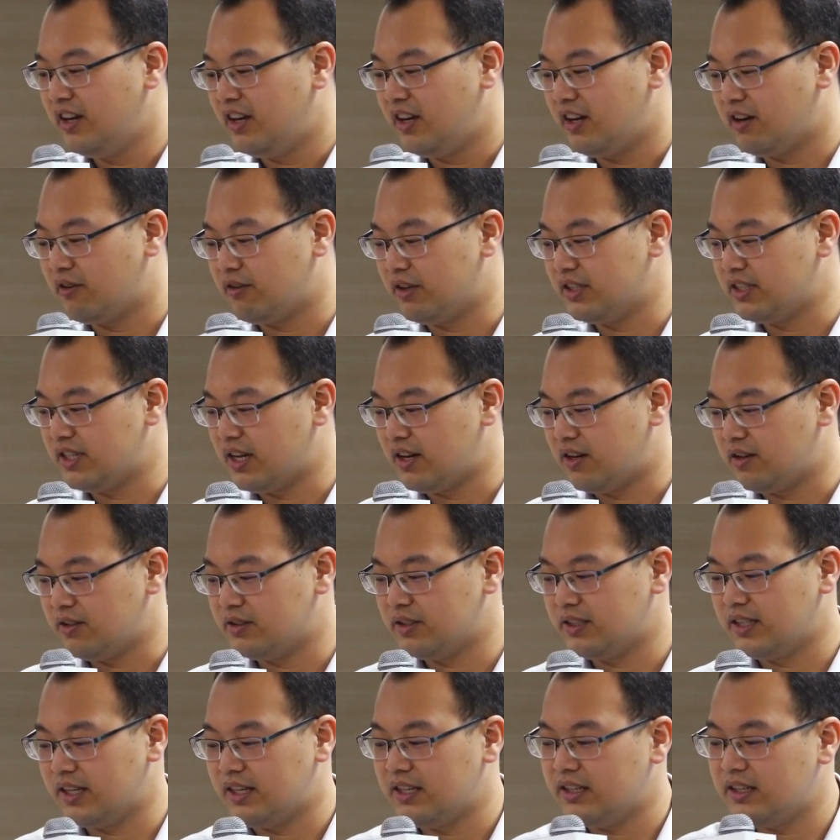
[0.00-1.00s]

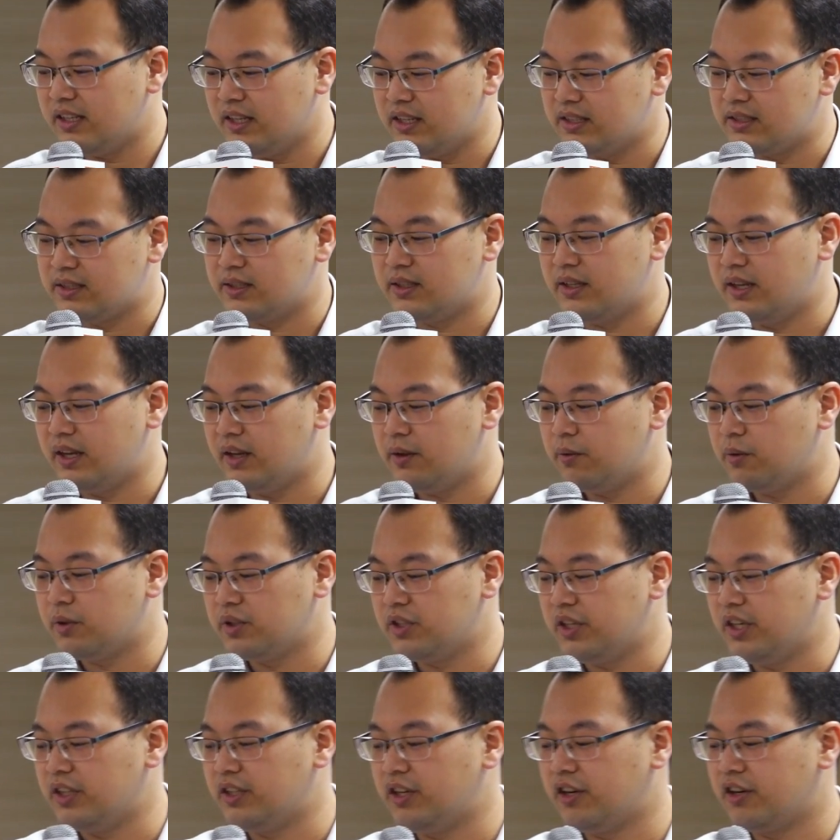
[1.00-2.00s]
results, and
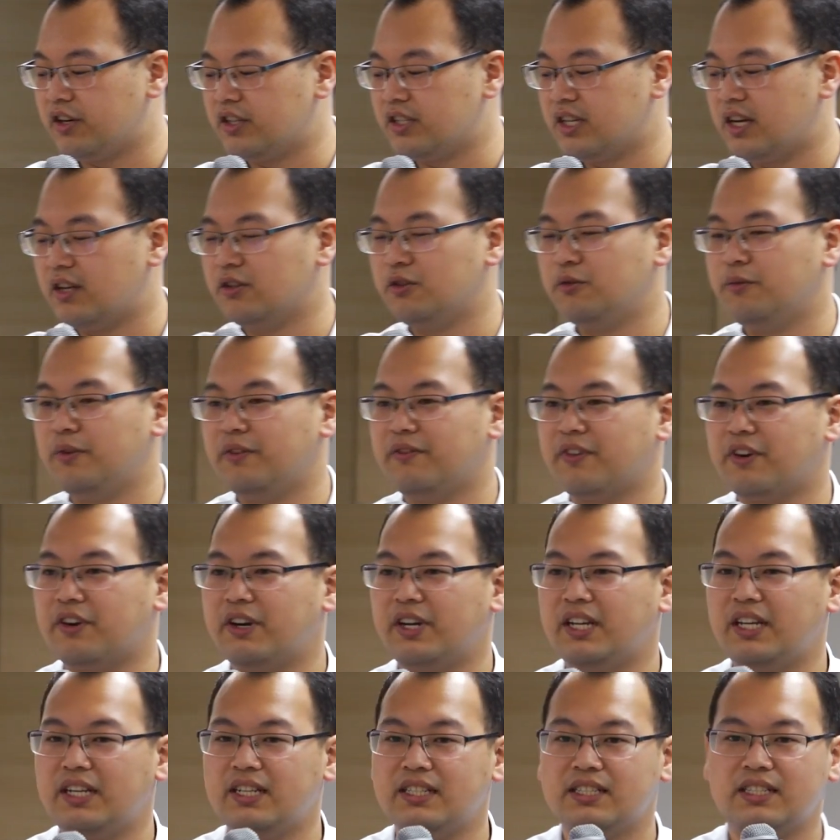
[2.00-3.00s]
it turns out to be
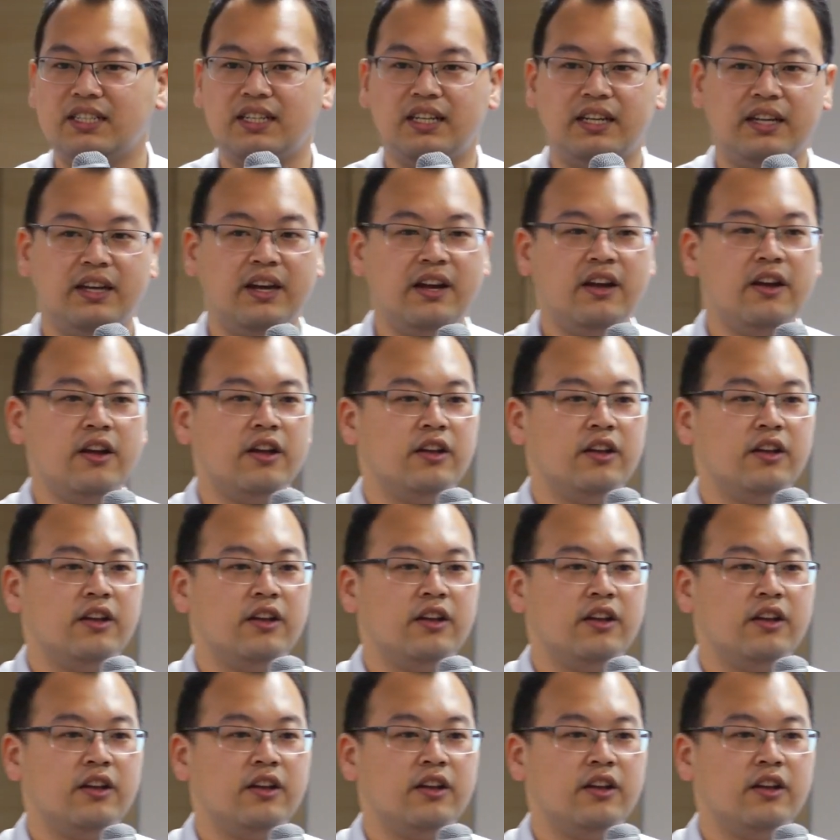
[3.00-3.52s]
very easy